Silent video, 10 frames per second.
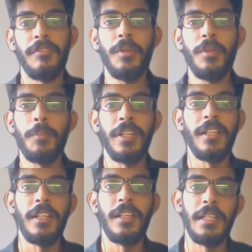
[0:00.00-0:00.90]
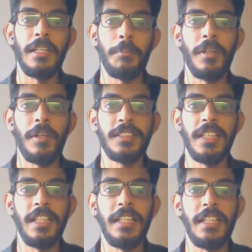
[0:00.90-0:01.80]
If you put in an impulse,
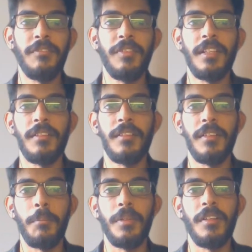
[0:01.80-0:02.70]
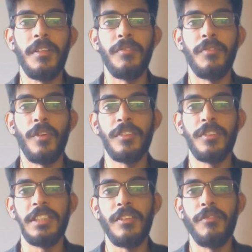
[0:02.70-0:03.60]
an infinite number of
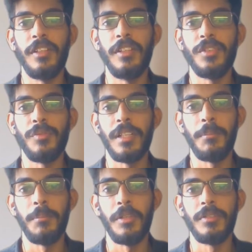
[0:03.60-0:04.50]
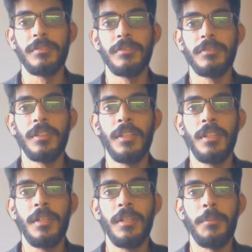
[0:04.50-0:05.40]
non-zero values will come out.
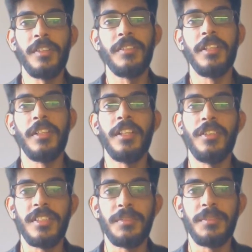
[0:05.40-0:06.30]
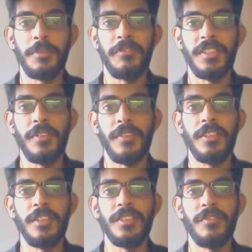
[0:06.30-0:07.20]
Because the filter uses previous
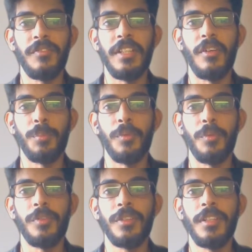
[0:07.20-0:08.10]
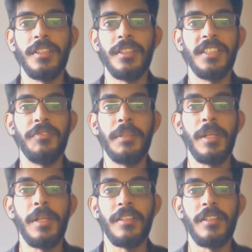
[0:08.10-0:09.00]
values of the output, there's
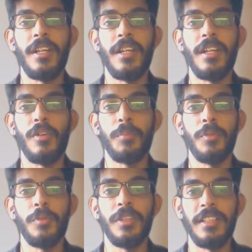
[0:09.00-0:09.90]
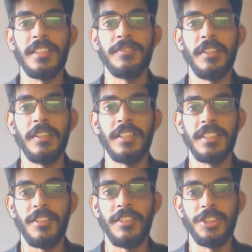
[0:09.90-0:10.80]
feedback of the output in this filter
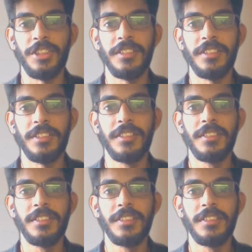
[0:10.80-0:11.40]
structure.